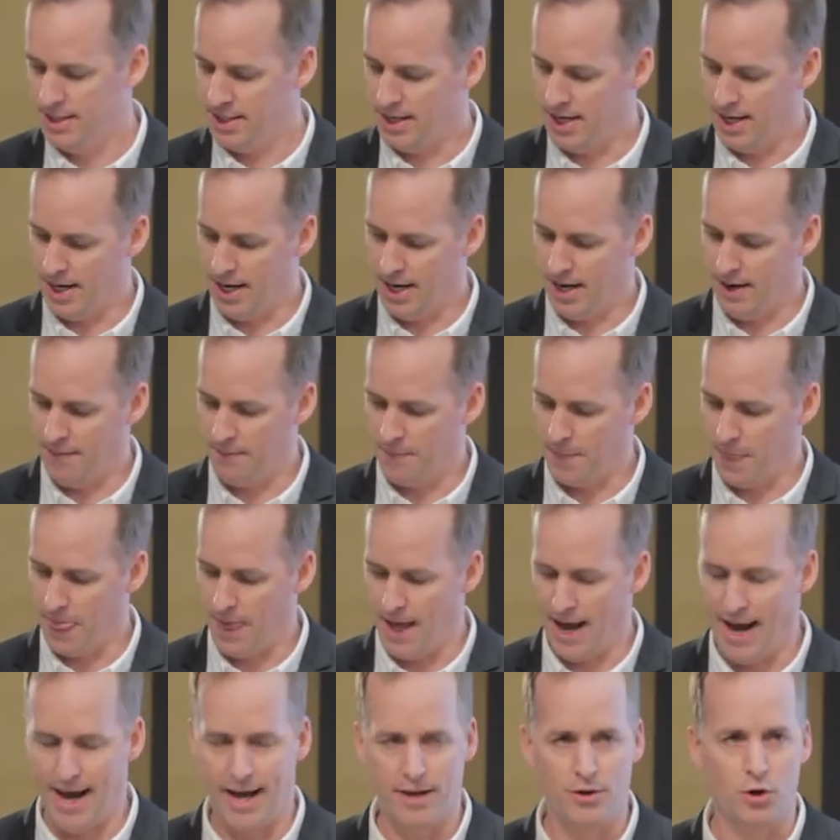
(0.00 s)
Um,
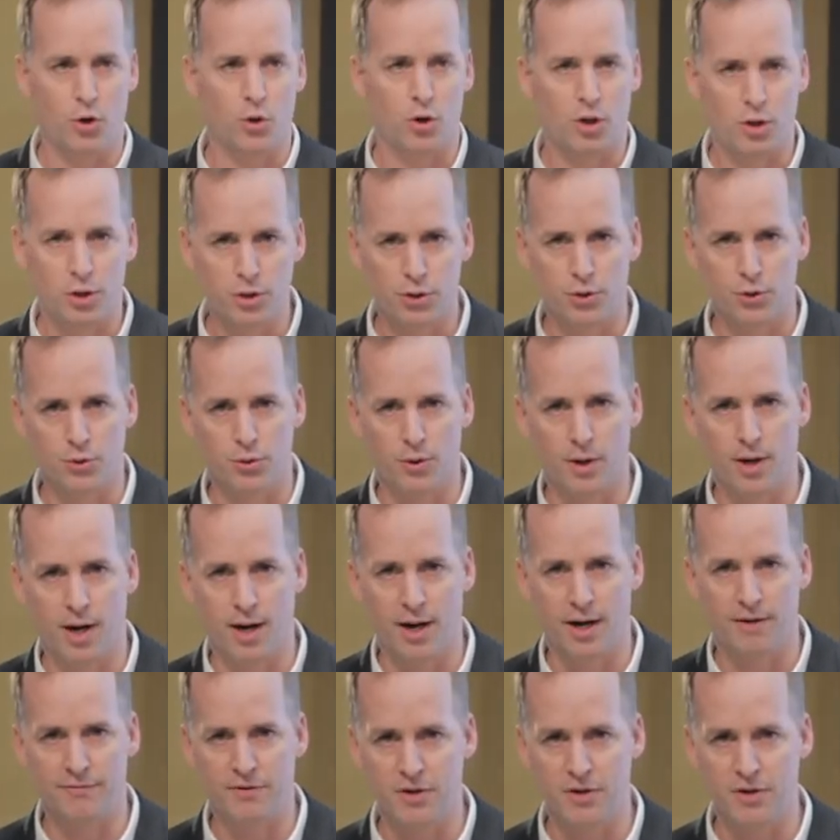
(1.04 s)
I had no clue. Uh,